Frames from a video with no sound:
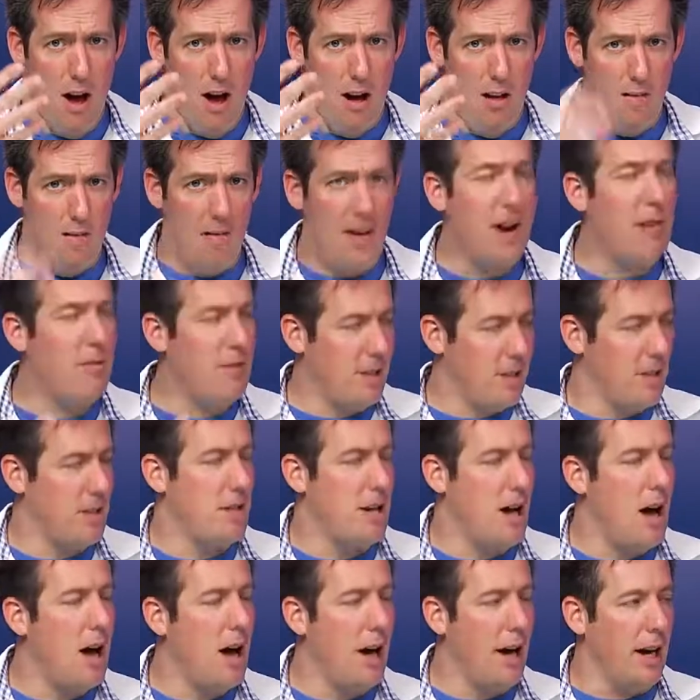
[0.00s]
favorite
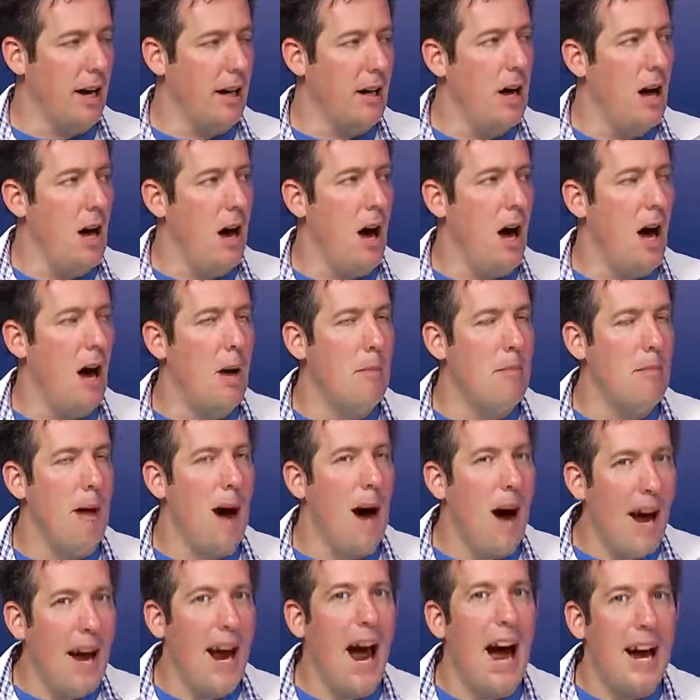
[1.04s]
sign,
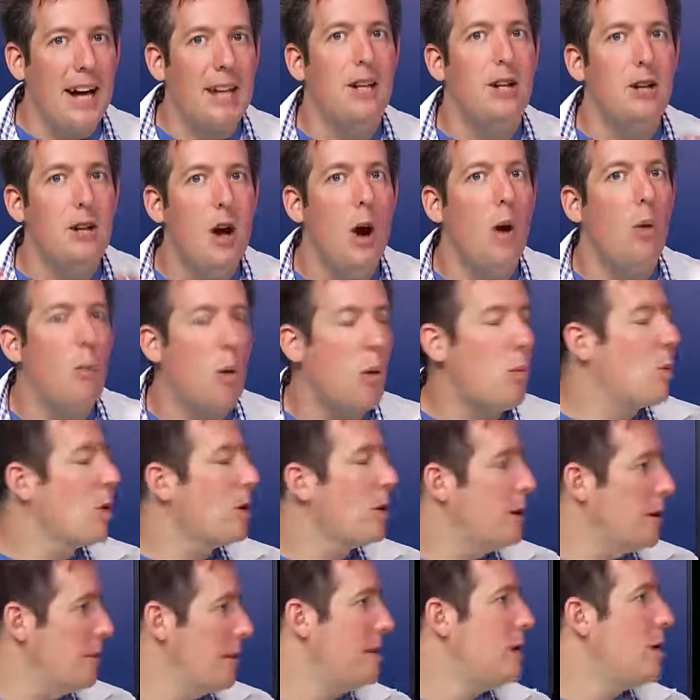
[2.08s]
I know what we're
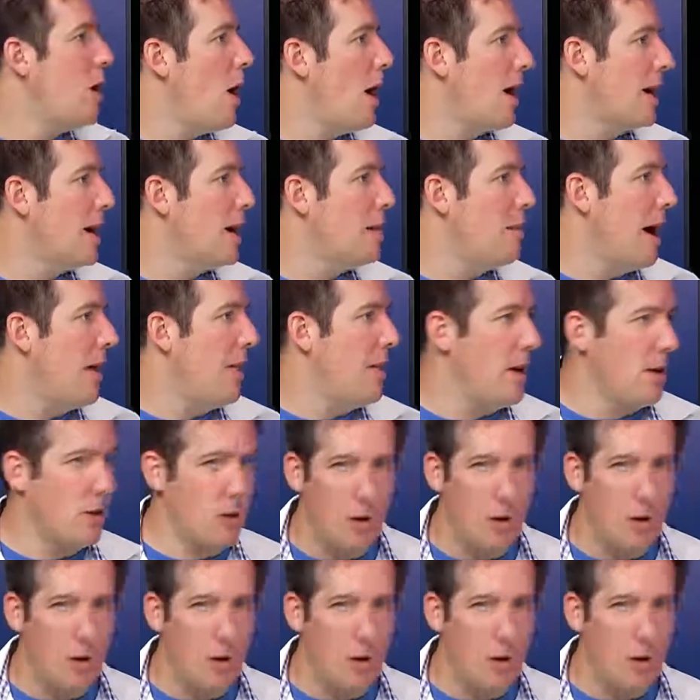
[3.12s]
going to be talking about there.